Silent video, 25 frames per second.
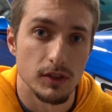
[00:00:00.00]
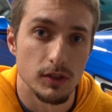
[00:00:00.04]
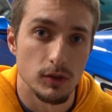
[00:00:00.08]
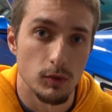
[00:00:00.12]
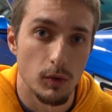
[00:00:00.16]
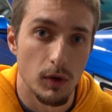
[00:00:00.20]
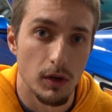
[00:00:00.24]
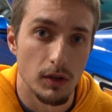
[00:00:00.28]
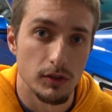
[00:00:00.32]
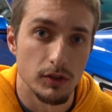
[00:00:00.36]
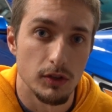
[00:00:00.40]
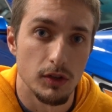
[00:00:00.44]

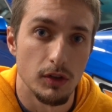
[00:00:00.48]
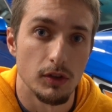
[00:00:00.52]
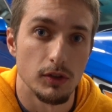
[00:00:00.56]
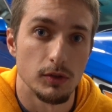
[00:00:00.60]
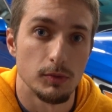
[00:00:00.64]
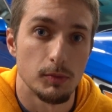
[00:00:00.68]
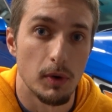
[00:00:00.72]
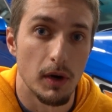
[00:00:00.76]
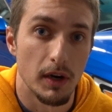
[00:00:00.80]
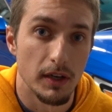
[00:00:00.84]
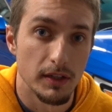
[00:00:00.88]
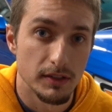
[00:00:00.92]
as well to
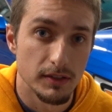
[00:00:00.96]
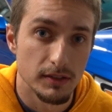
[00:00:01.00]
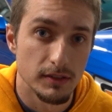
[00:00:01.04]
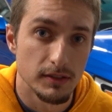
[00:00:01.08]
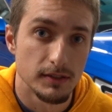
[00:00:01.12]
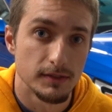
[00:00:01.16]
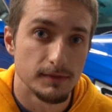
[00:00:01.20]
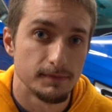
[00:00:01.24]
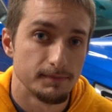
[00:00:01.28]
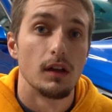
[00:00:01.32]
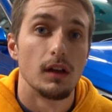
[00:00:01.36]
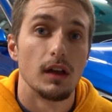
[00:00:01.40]
those
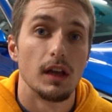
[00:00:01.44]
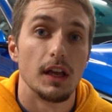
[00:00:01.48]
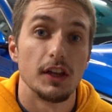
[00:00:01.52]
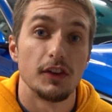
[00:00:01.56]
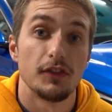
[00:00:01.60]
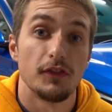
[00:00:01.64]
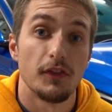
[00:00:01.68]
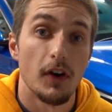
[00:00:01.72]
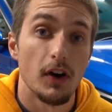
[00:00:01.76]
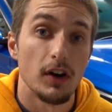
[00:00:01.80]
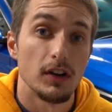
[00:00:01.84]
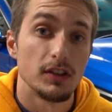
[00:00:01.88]
prices.
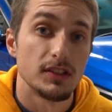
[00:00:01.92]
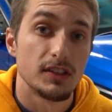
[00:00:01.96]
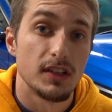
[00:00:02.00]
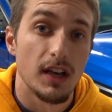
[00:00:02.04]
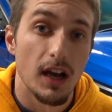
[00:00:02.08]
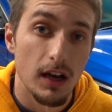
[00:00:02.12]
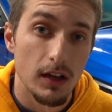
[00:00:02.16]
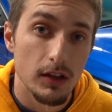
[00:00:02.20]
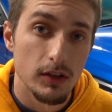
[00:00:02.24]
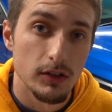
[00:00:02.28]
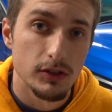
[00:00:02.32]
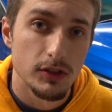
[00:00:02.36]
As far as
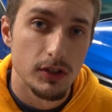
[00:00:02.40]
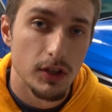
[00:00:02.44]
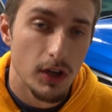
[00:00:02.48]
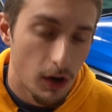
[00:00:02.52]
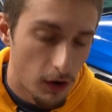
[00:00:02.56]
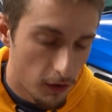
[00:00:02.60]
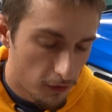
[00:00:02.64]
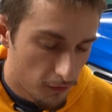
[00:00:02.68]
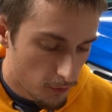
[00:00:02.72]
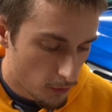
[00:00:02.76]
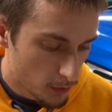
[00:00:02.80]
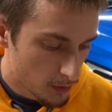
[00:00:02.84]
colors
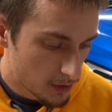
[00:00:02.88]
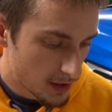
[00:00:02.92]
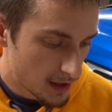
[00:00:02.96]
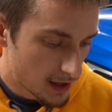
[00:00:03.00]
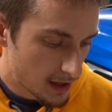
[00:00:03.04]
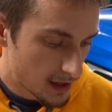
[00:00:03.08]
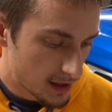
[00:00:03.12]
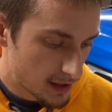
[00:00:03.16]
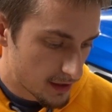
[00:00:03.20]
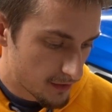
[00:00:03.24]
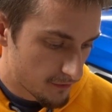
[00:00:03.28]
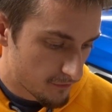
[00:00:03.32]
go for the
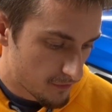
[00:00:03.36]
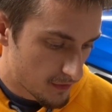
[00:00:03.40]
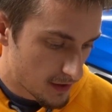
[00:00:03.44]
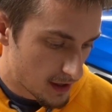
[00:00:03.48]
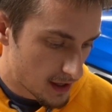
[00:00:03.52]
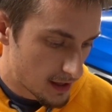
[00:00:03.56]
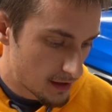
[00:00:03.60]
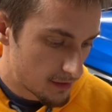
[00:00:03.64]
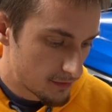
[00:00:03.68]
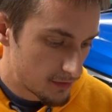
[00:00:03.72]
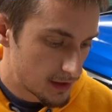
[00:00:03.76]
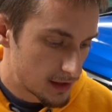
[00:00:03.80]
IONIQ
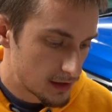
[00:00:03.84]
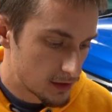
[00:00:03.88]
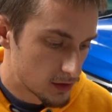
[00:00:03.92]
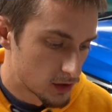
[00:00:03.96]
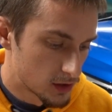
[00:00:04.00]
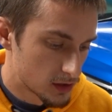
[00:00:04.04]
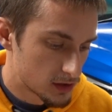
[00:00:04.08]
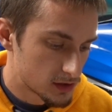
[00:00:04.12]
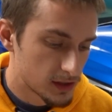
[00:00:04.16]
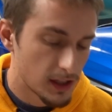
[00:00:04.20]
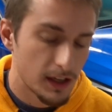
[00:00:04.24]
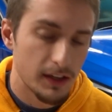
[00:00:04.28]
5, it
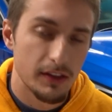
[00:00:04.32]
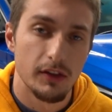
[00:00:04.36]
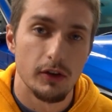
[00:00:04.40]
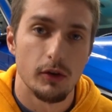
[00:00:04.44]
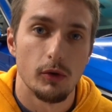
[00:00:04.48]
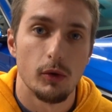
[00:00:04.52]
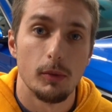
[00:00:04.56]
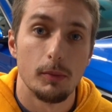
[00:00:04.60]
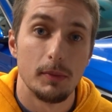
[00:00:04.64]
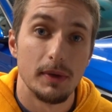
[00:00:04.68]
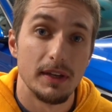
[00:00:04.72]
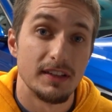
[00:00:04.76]
looks like
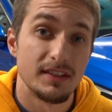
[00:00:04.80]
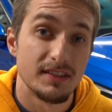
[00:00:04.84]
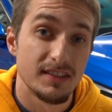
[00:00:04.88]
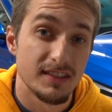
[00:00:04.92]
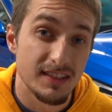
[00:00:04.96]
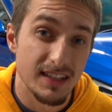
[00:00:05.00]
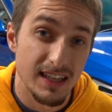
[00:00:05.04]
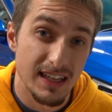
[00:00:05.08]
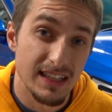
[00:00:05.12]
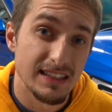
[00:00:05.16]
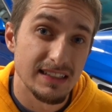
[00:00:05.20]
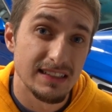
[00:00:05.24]
there will be
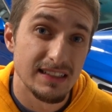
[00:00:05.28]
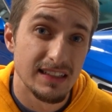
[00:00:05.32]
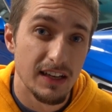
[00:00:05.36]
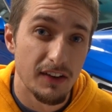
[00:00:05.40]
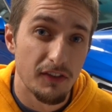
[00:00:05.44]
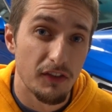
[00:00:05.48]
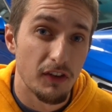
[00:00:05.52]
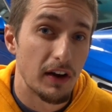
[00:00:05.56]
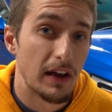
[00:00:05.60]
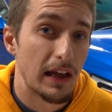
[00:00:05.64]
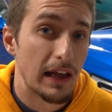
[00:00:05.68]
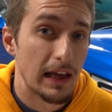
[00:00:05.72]
6
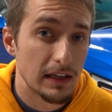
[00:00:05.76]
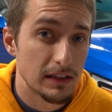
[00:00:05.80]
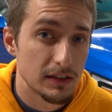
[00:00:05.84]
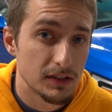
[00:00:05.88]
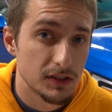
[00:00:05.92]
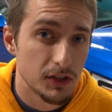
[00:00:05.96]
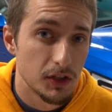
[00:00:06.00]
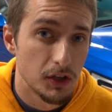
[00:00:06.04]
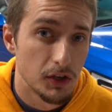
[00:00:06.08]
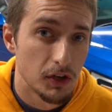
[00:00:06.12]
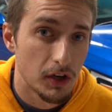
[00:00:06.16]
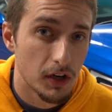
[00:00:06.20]
different
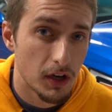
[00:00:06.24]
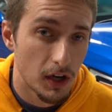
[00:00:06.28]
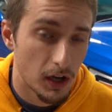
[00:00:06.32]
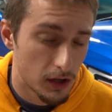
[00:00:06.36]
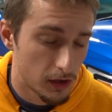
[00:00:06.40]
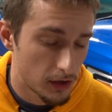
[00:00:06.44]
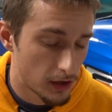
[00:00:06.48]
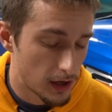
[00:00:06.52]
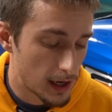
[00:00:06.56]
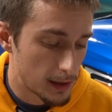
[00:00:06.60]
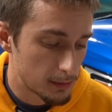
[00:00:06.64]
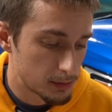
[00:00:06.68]
exterior
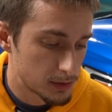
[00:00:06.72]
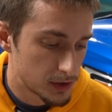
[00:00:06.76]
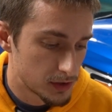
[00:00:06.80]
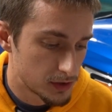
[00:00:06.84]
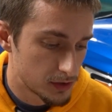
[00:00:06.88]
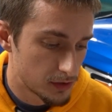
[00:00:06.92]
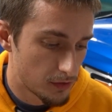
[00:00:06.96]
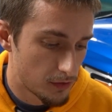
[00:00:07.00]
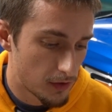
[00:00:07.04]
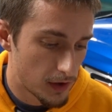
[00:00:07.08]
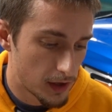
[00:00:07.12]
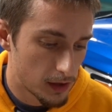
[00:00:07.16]
color
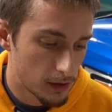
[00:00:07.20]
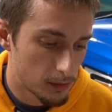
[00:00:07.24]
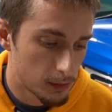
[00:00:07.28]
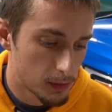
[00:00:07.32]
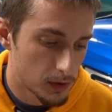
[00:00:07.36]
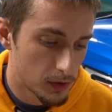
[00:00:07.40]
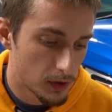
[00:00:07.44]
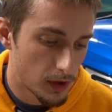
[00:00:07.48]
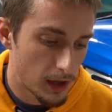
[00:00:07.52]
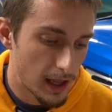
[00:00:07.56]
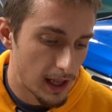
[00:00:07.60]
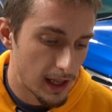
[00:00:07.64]
options
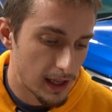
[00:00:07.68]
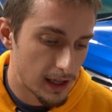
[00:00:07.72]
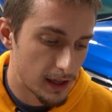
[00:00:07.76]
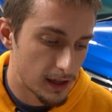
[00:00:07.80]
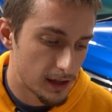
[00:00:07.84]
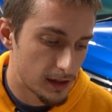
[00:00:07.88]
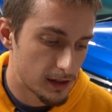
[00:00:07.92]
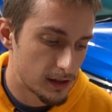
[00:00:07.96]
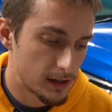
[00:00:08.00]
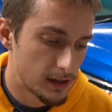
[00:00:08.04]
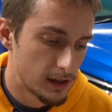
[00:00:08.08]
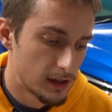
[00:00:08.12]
available,
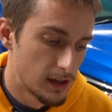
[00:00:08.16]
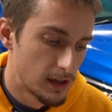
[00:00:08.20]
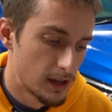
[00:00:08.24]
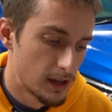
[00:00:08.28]
and